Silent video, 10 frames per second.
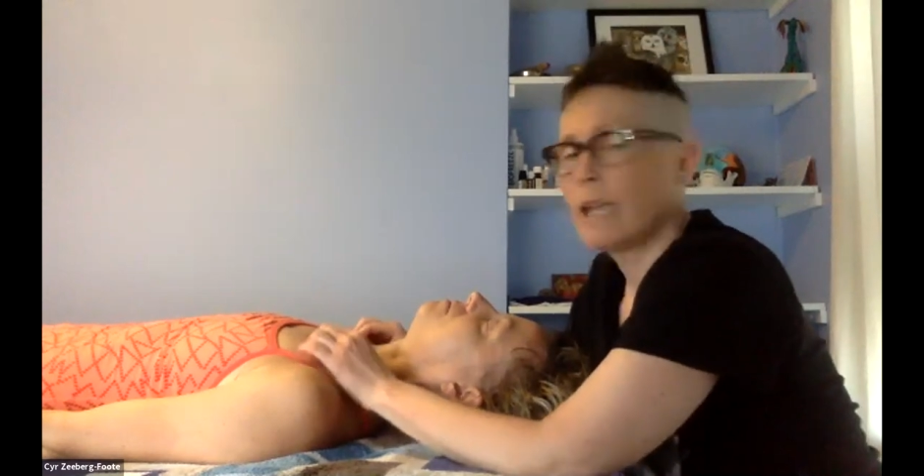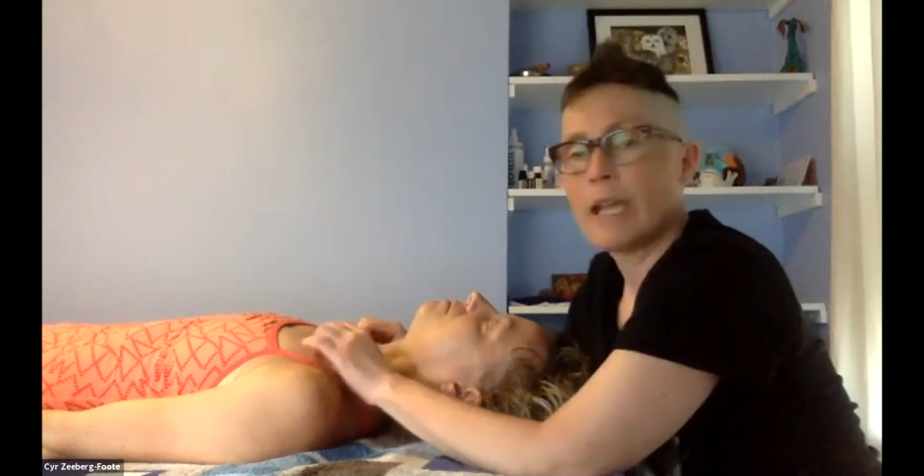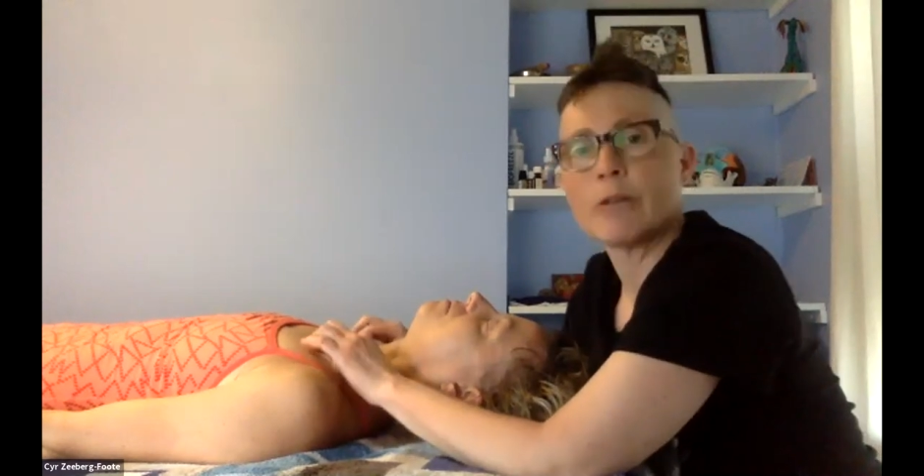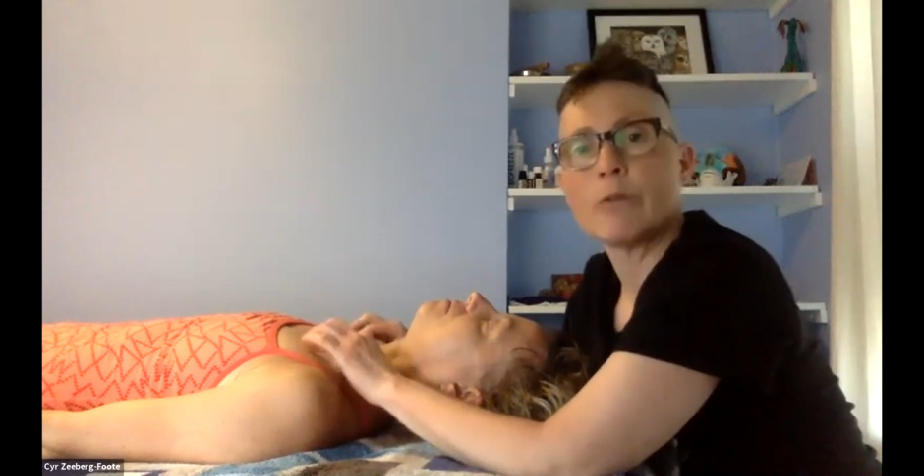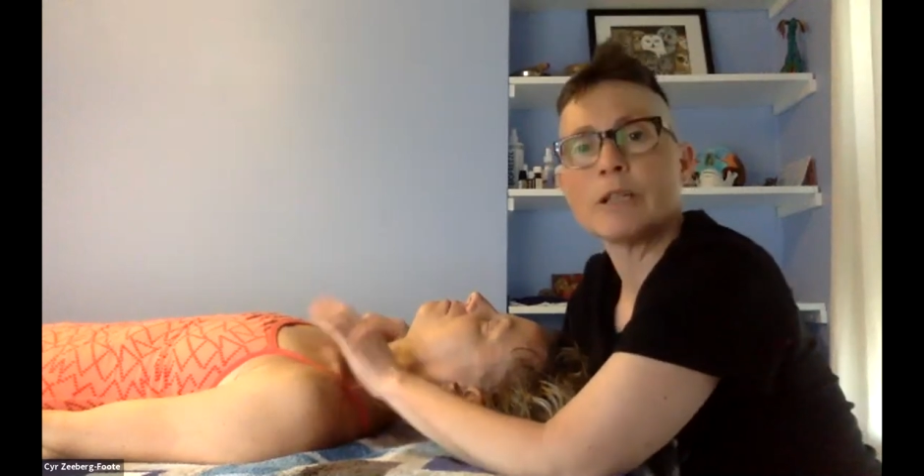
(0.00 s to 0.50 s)

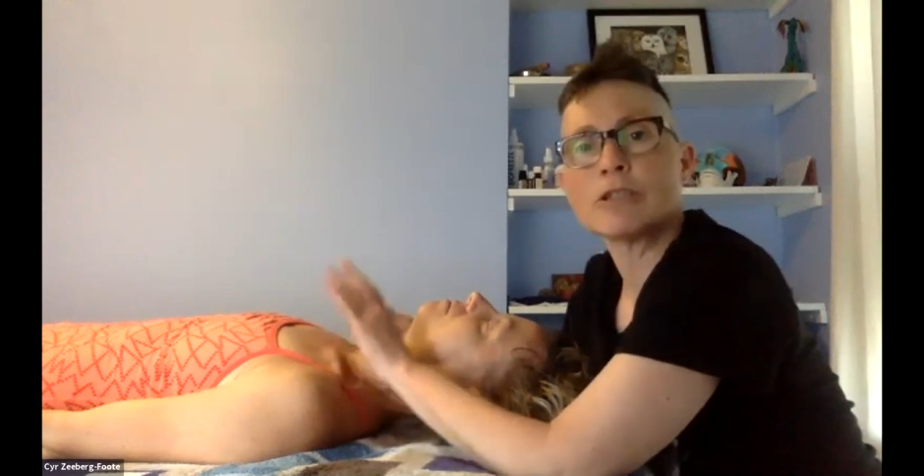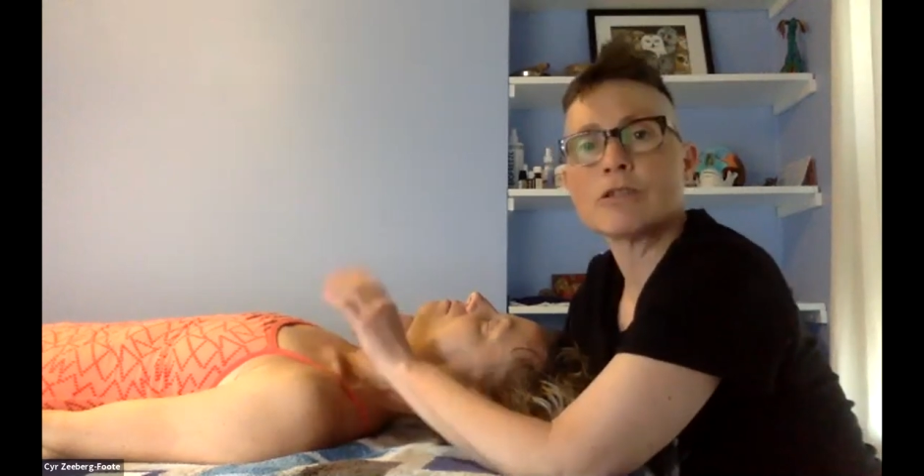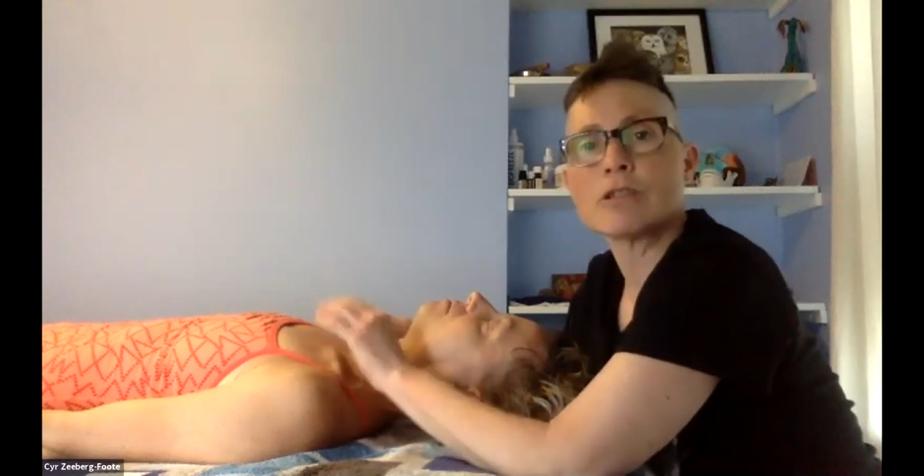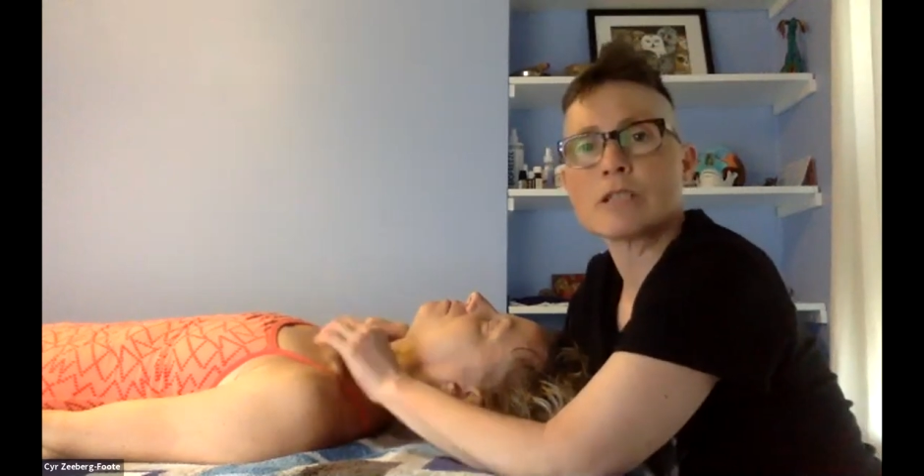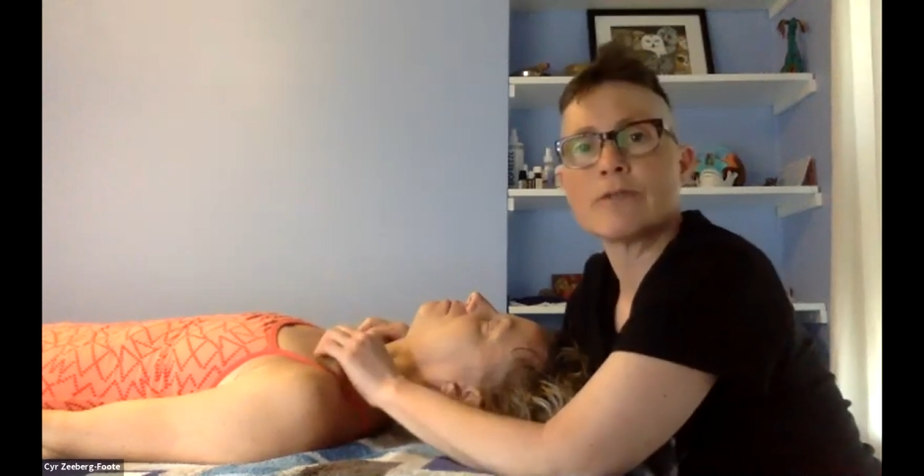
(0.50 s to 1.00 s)
And I want you
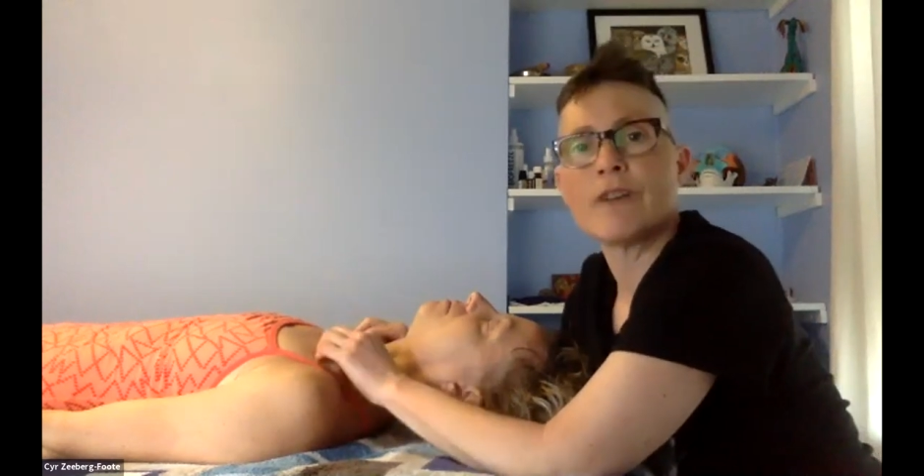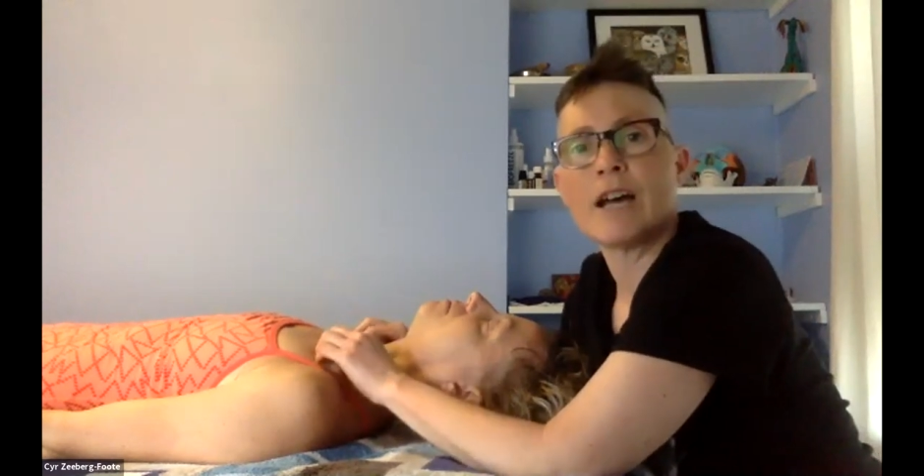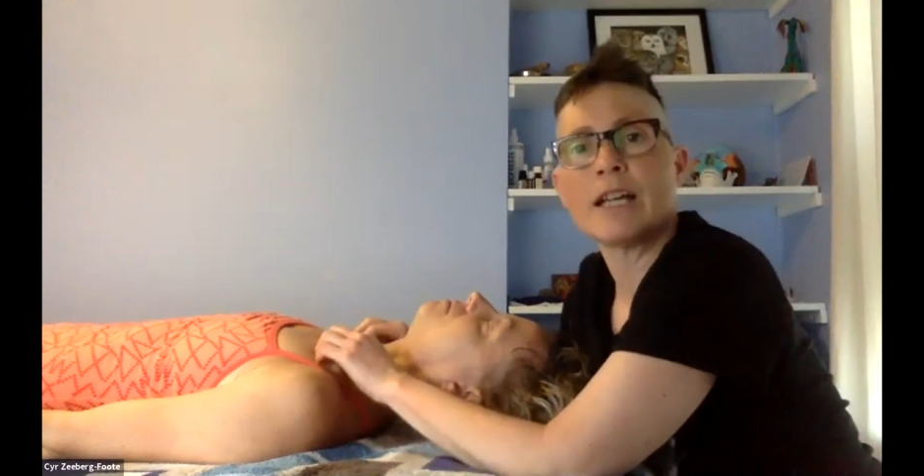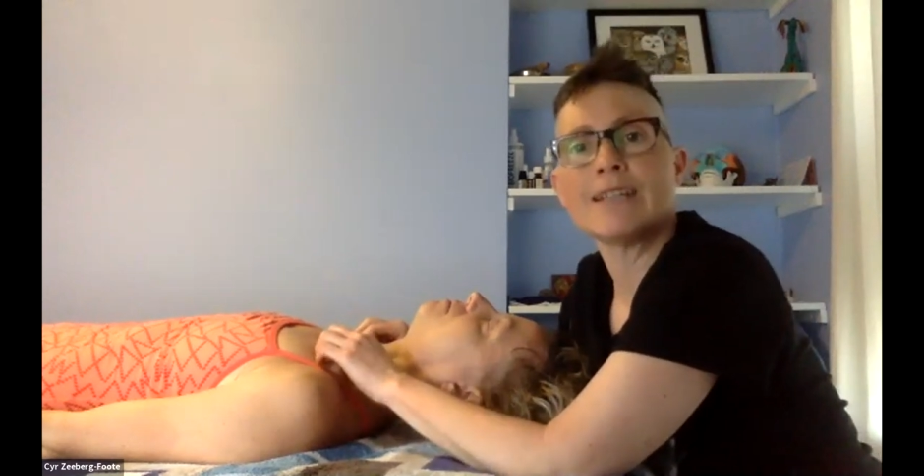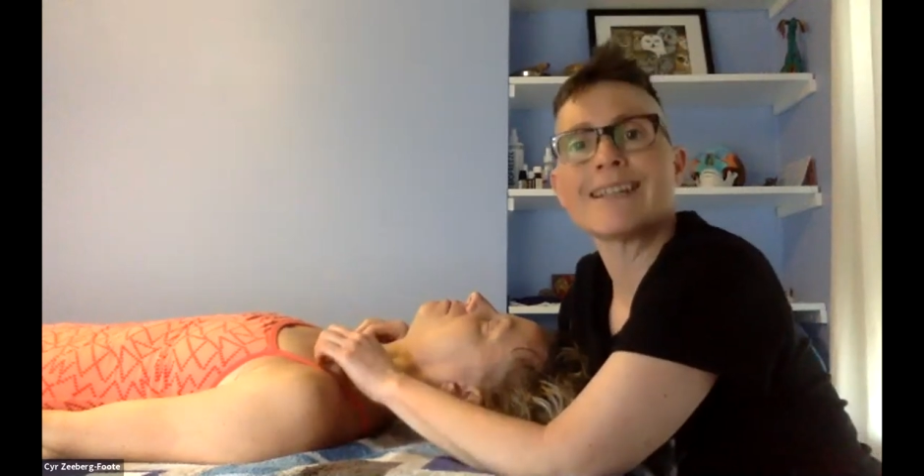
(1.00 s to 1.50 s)
just to find